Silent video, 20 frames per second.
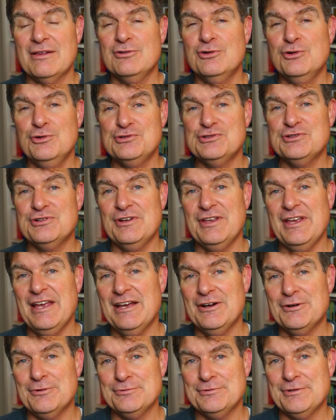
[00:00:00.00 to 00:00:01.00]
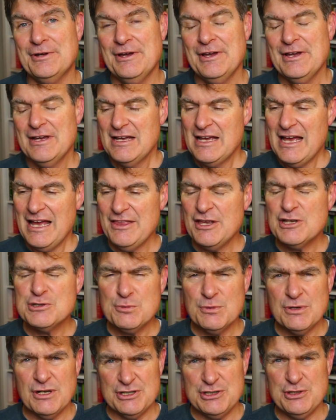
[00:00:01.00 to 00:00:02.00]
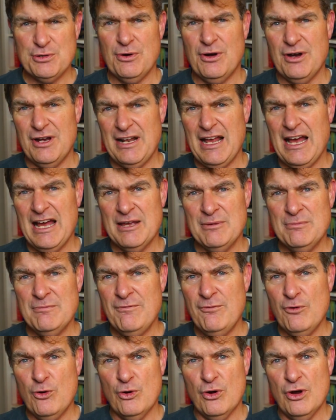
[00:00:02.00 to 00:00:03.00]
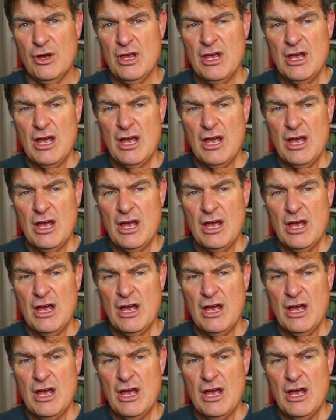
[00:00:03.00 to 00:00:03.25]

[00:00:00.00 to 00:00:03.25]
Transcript: loosely held. And that's what I try and aim for.